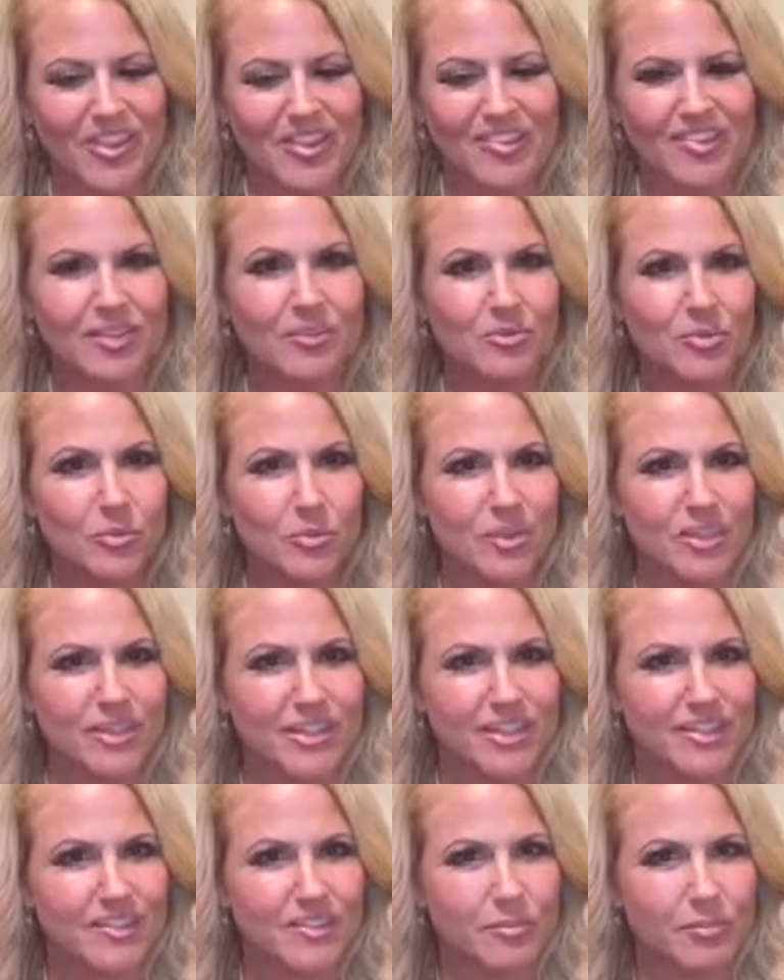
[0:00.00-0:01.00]
they seemed
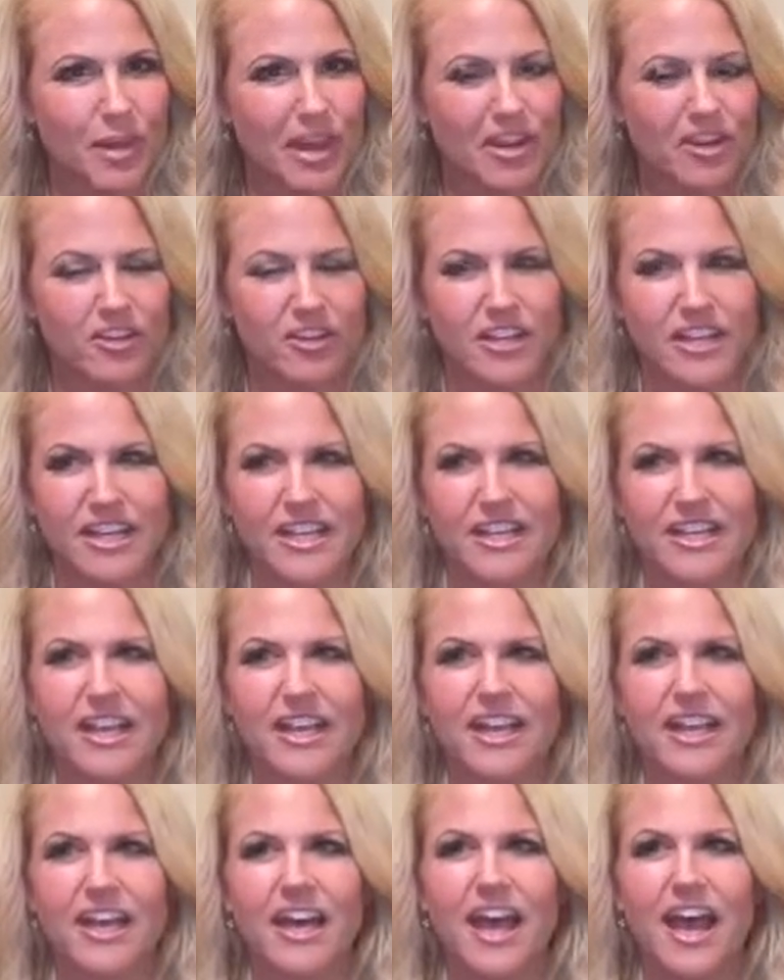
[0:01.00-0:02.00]
really inspiring,
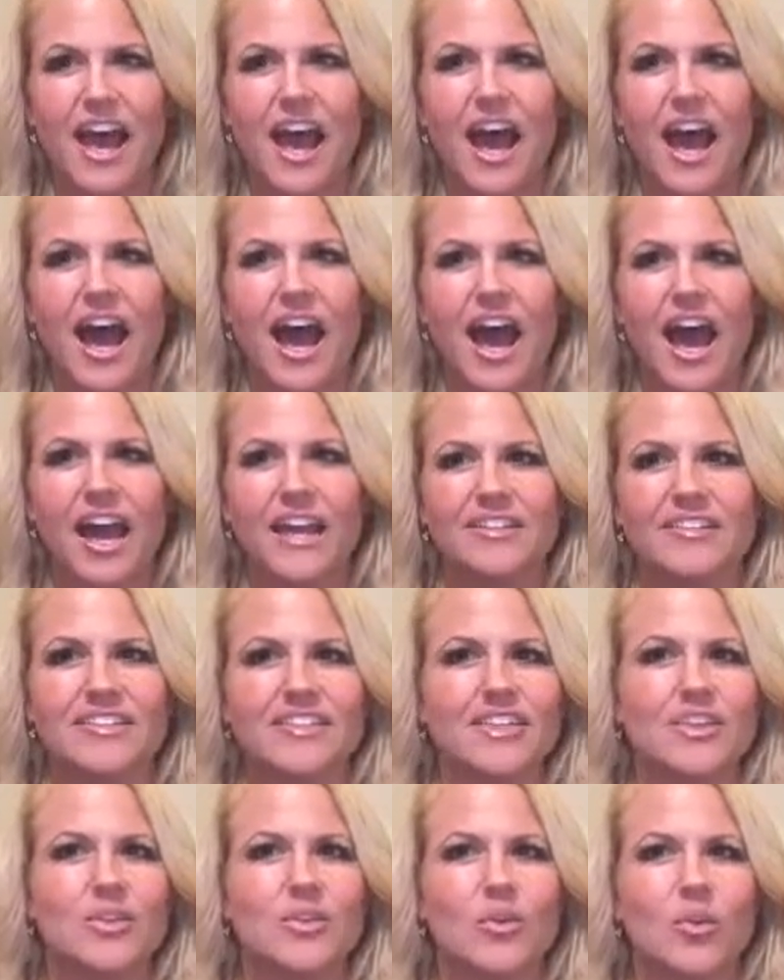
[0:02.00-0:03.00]
I
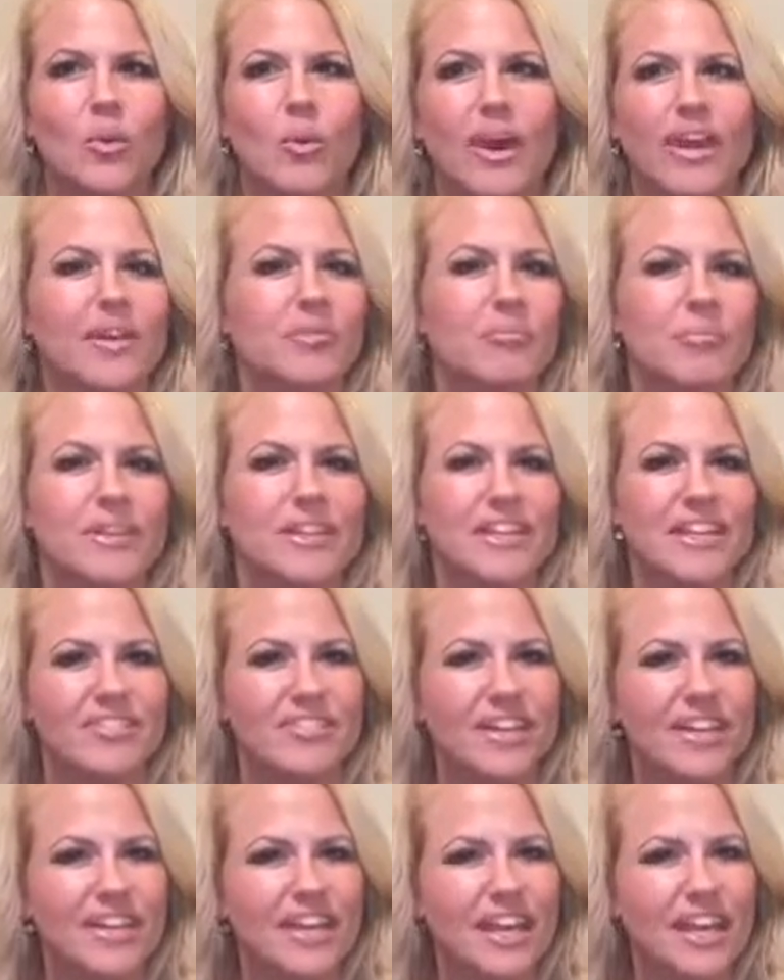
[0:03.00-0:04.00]
didn't quite believe
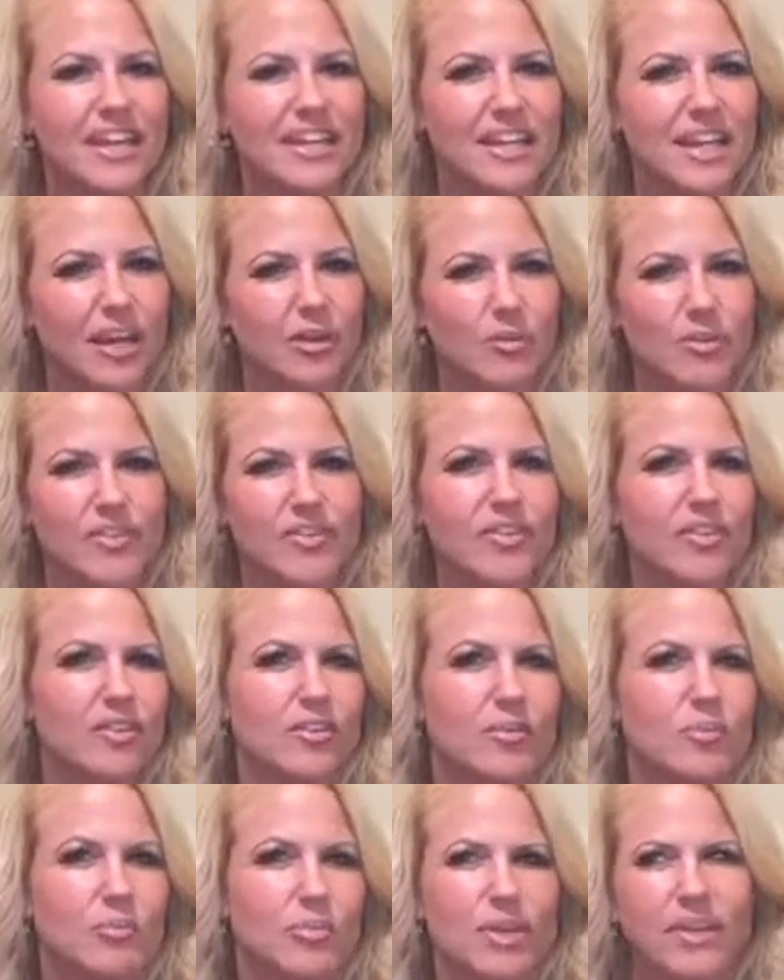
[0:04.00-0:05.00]
it yet. I was
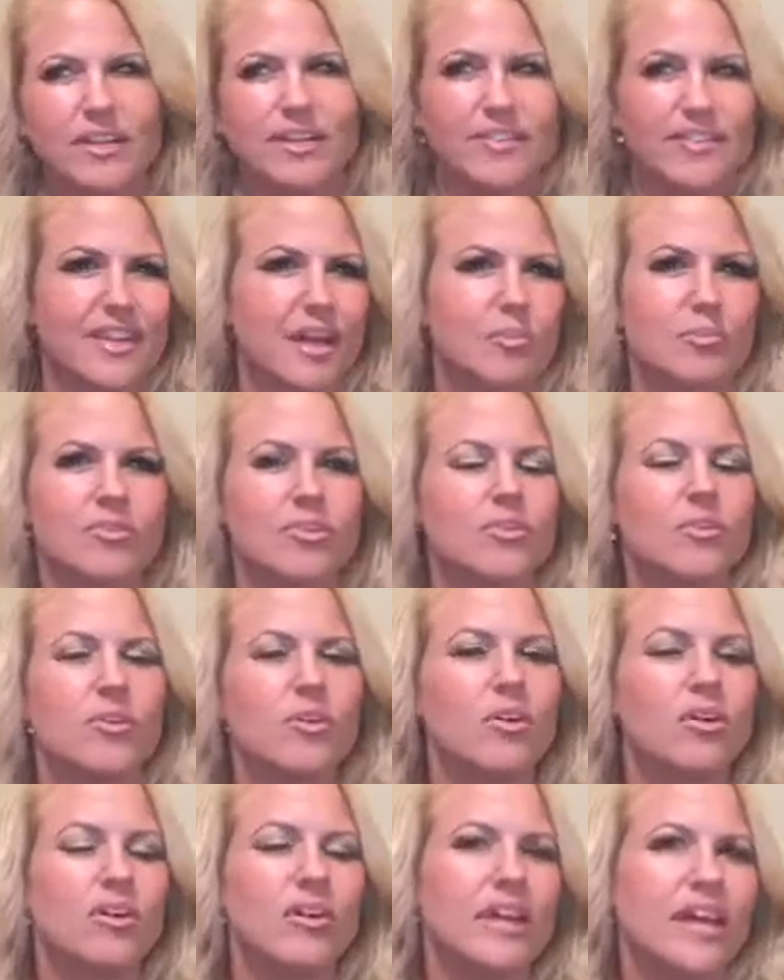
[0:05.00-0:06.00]
still pretty
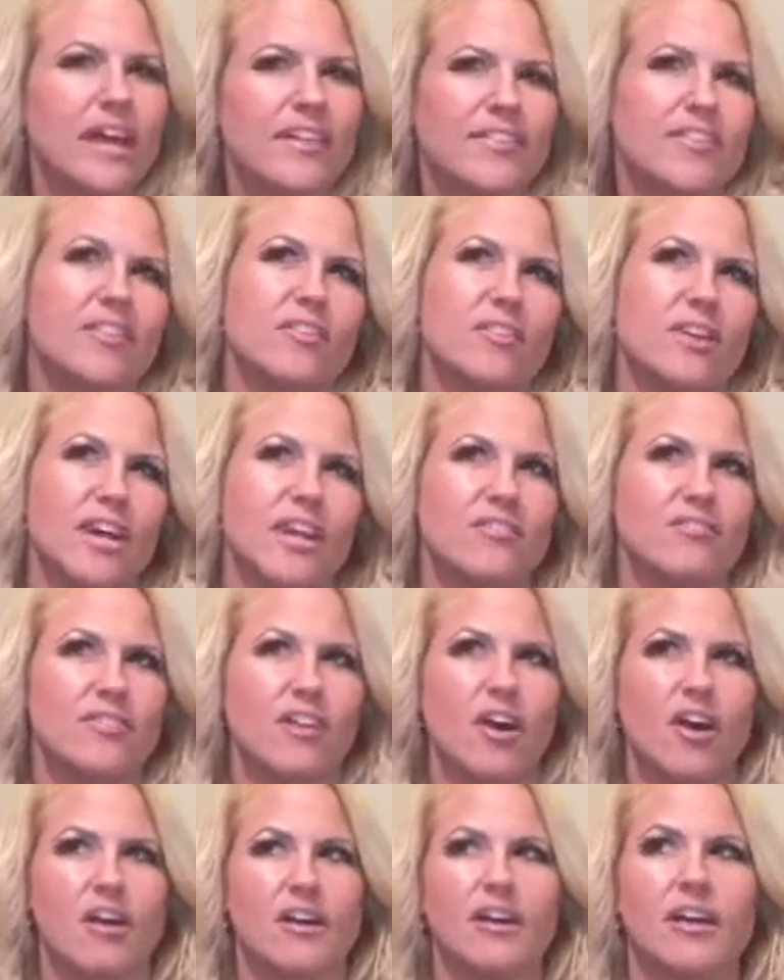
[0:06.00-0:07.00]
skeptical. I still kind of
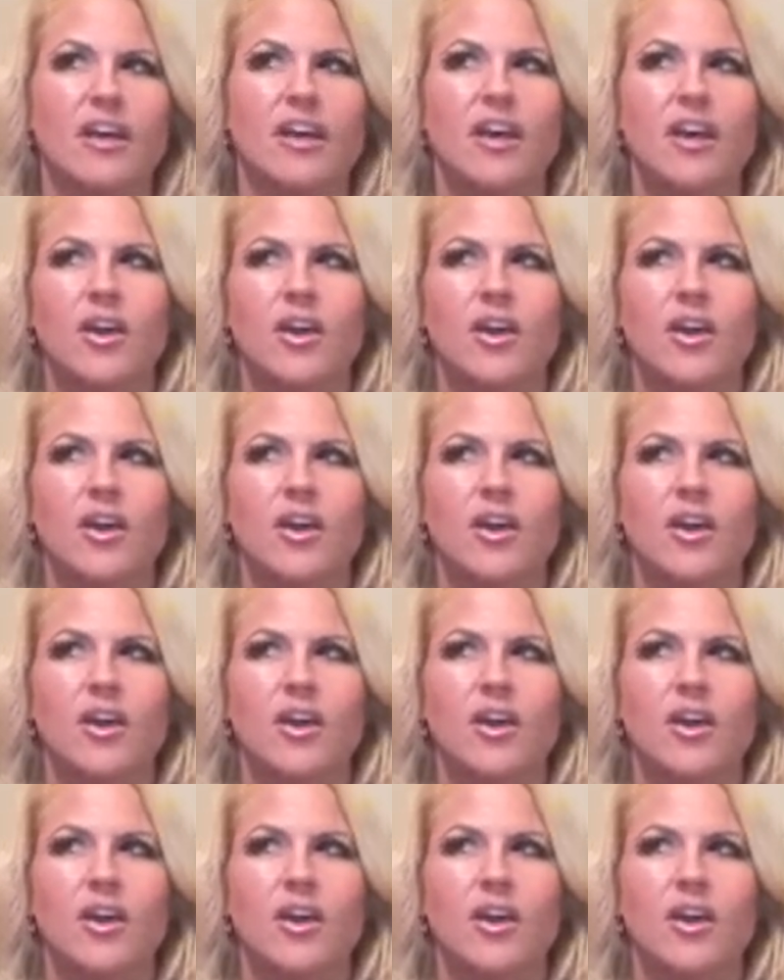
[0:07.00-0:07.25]
thought,